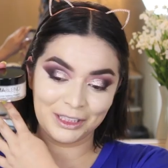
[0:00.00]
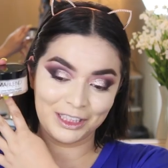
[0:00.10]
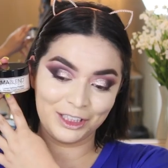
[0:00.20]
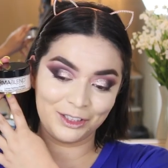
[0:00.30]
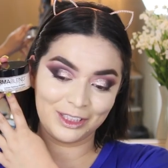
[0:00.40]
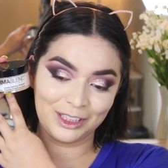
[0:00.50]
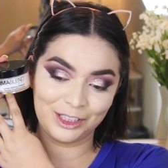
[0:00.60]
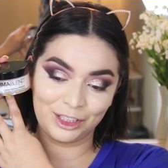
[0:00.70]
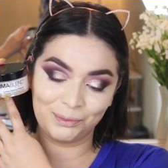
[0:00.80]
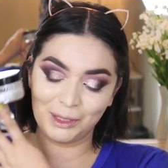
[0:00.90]
gonna use the
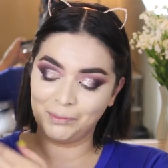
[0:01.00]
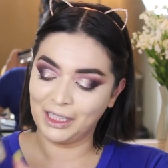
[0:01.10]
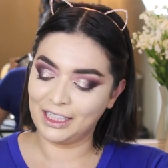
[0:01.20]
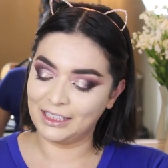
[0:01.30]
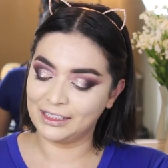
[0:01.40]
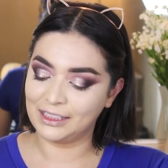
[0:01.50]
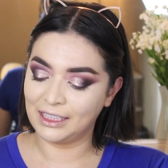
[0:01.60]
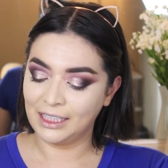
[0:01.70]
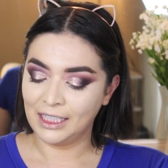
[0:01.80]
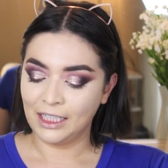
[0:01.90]
Dermablend
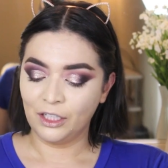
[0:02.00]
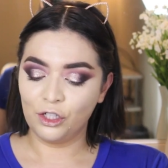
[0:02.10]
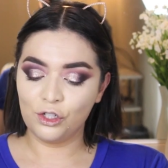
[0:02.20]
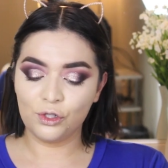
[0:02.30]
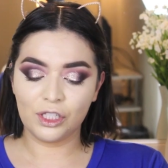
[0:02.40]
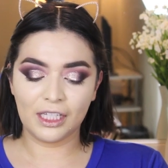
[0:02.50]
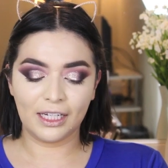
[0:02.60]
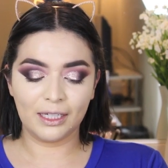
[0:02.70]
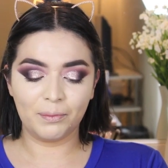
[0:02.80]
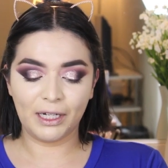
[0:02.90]
Loose
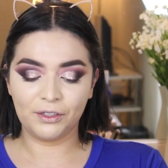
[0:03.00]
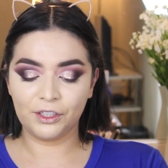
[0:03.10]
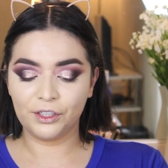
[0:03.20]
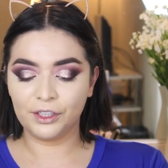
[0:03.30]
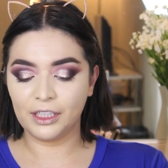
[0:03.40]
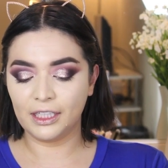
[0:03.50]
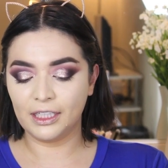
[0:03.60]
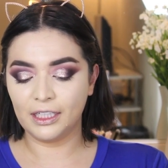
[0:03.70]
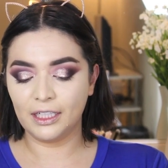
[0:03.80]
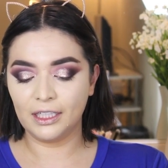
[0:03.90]
Setting Powder,
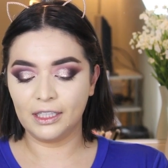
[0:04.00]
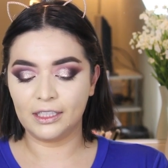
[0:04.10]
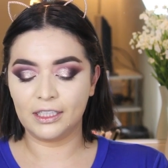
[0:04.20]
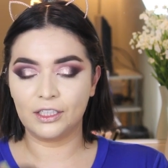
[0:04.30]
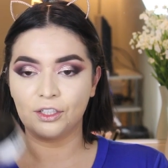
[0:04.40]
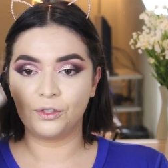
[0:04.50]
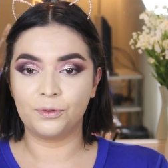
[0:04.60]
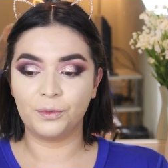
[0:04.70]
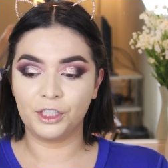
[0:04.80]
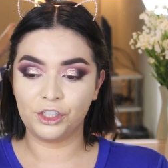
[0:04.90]
and this is the
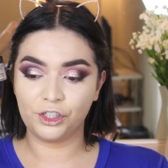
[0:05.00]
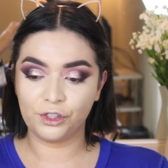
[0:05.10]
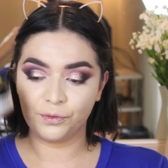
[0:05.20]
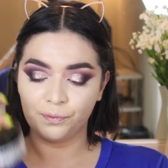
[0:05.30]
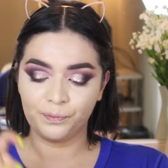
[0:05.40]
original.